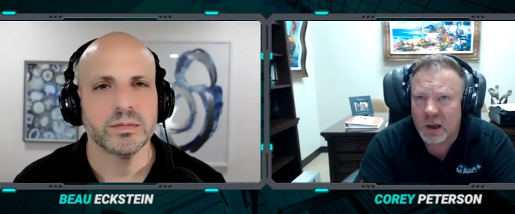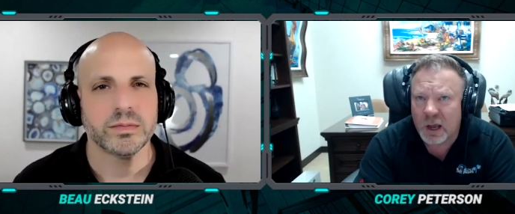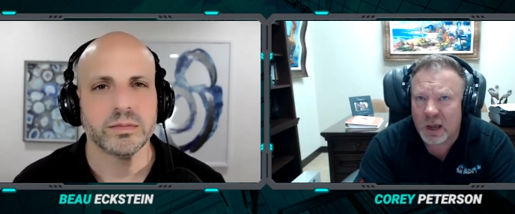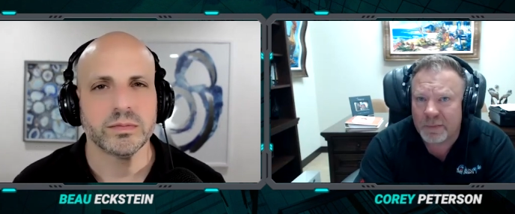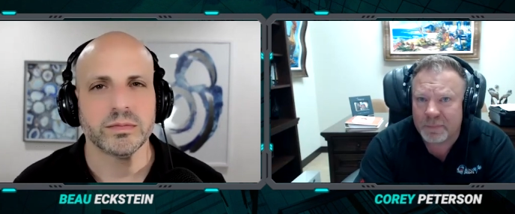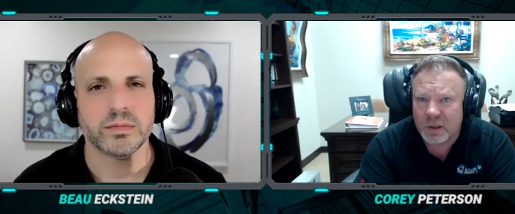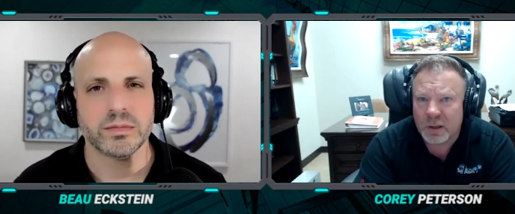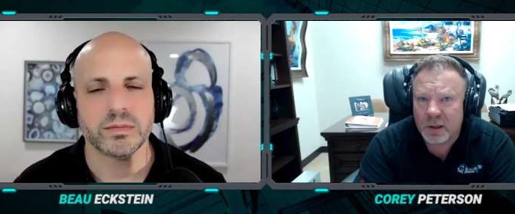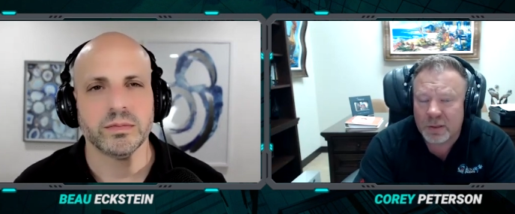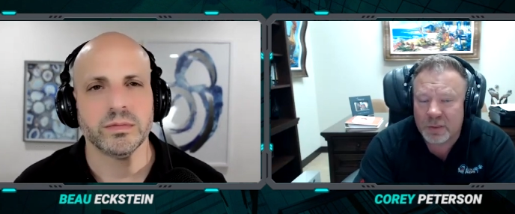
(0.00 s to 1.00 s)
Speaker 1: Um,
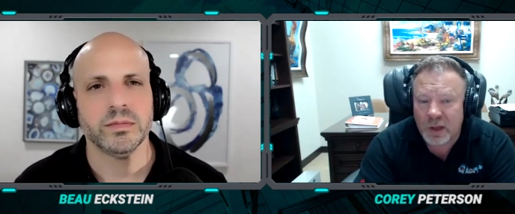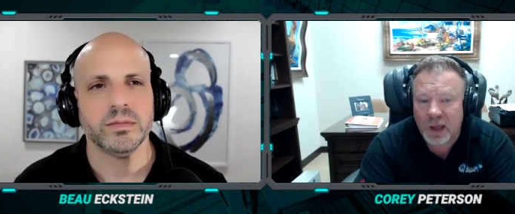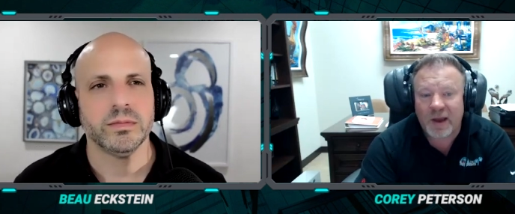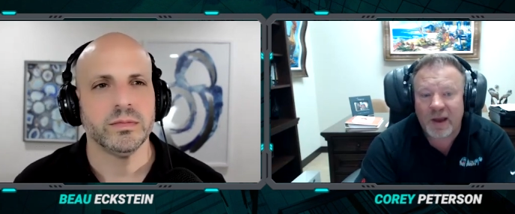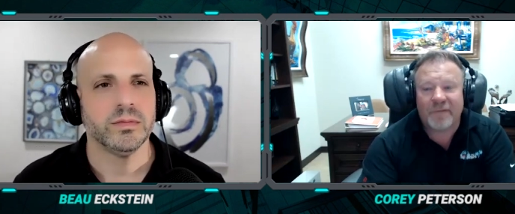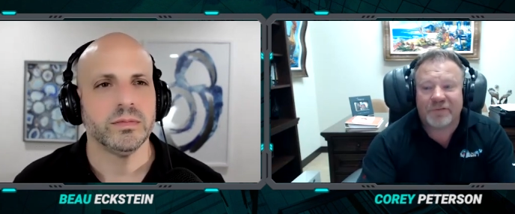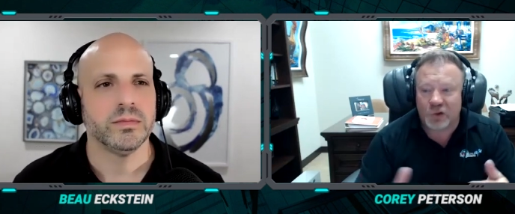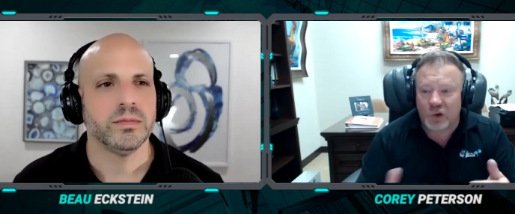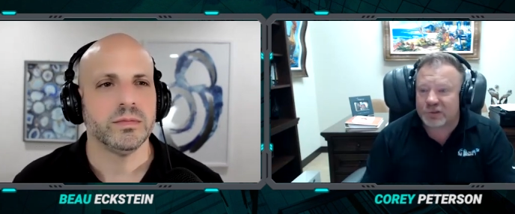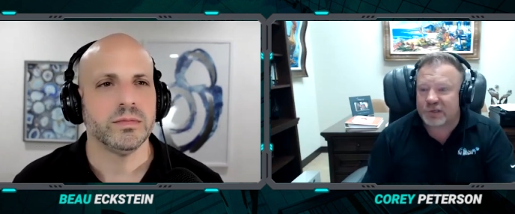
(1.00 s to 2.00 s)
I, I've
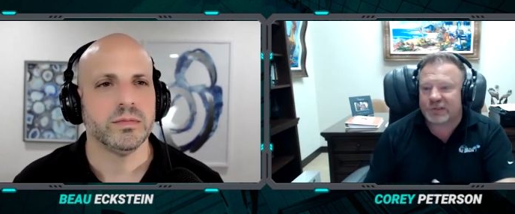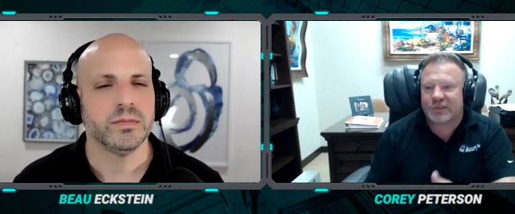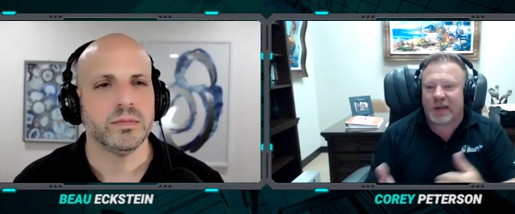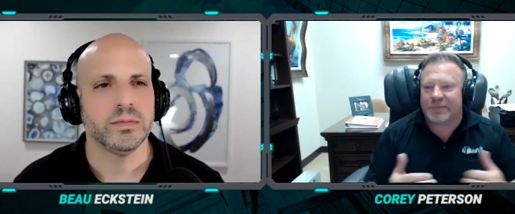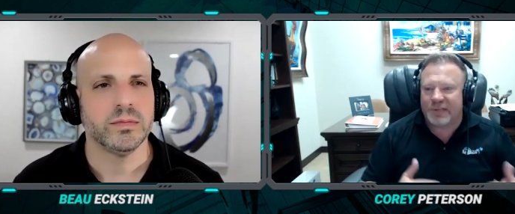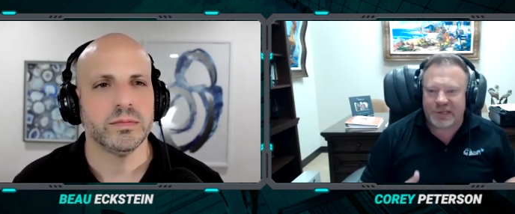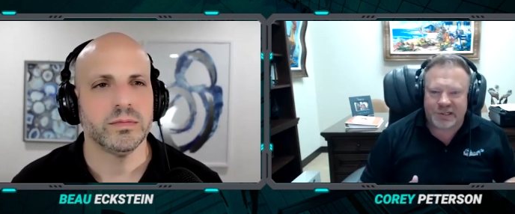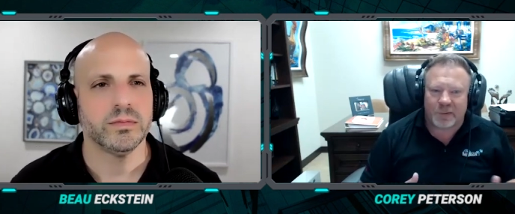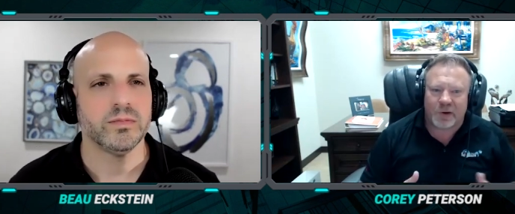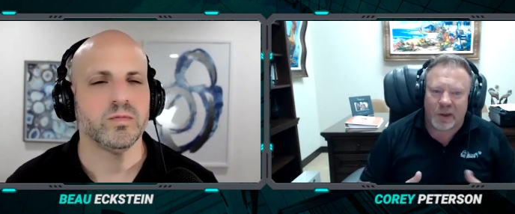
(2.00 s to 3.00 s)
chosen to stop
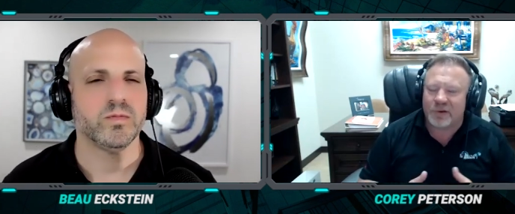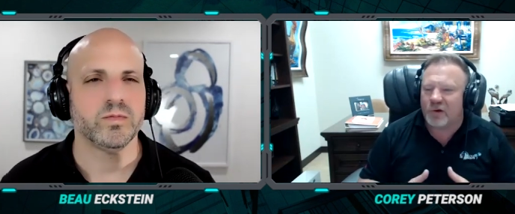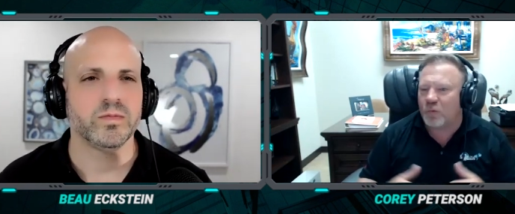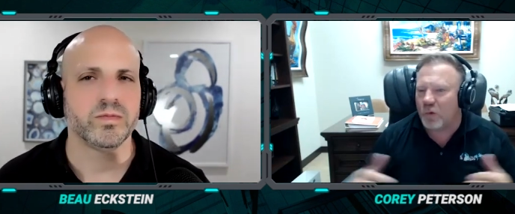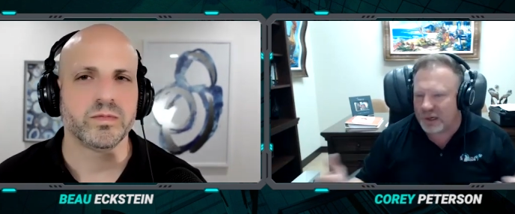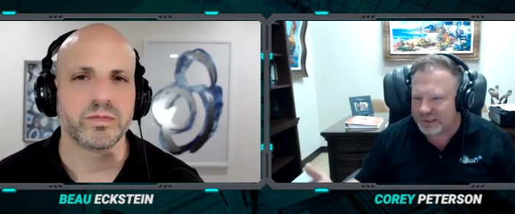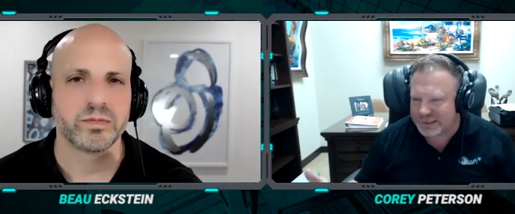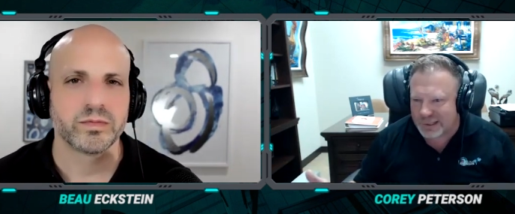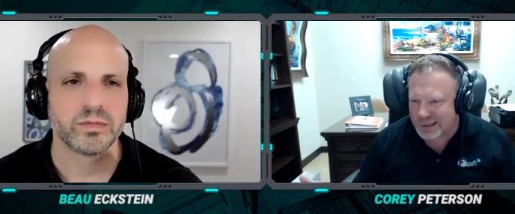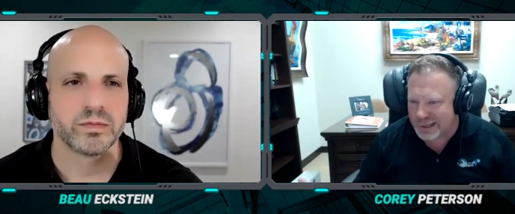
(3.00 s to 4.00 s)
teaching. I'll probably do it
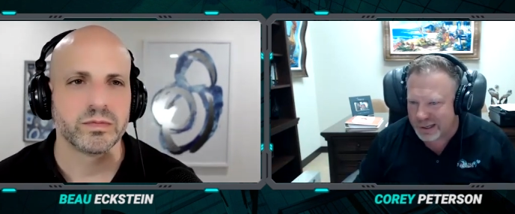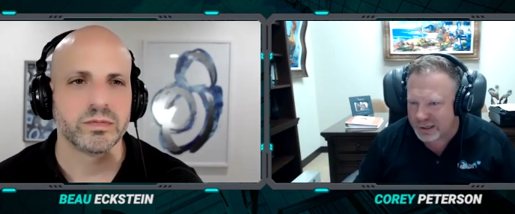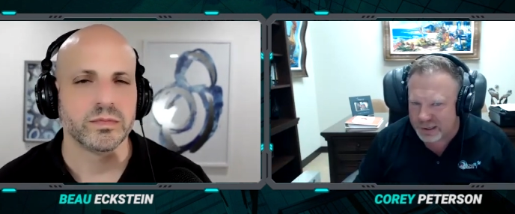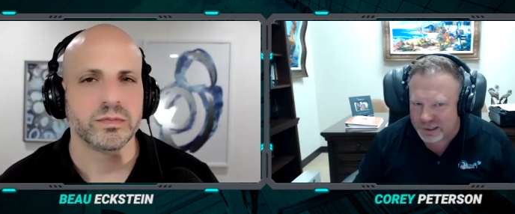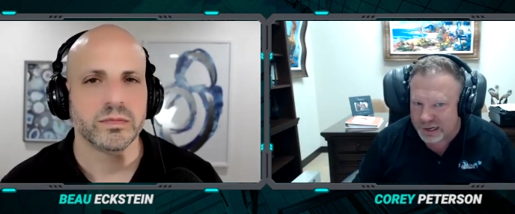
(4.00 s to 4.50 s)
once again